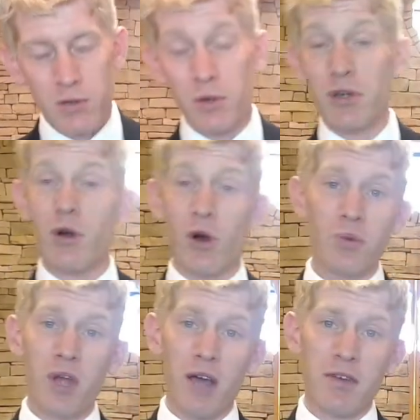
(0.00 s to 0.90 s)
We're going to go home
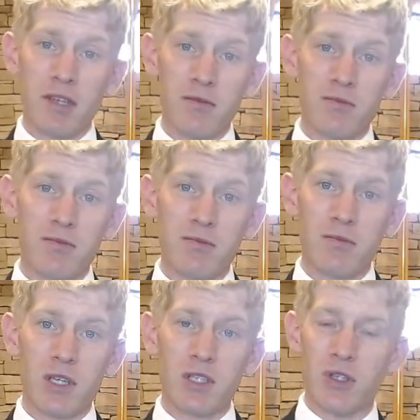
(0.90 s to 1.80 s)
to heaven.
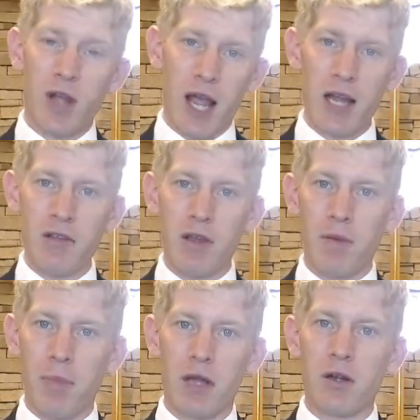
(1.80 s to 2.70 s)
Is there
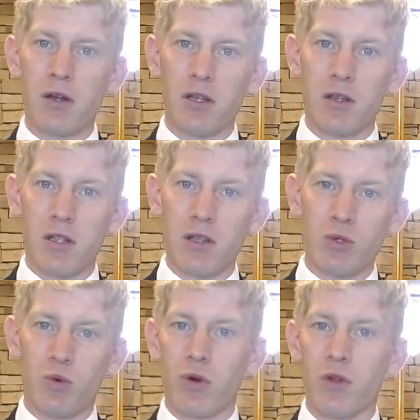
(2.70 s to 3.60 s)
anything better in
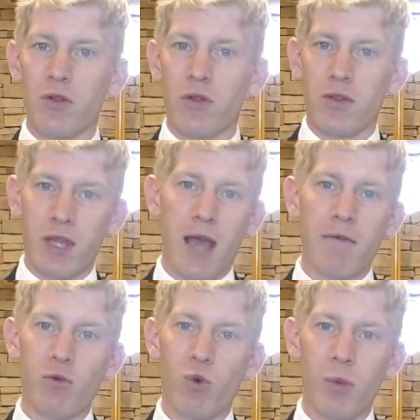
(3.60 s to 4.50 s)
this world than
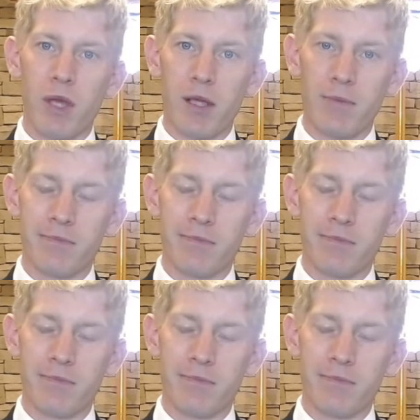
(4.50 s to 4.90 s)
heaven will be?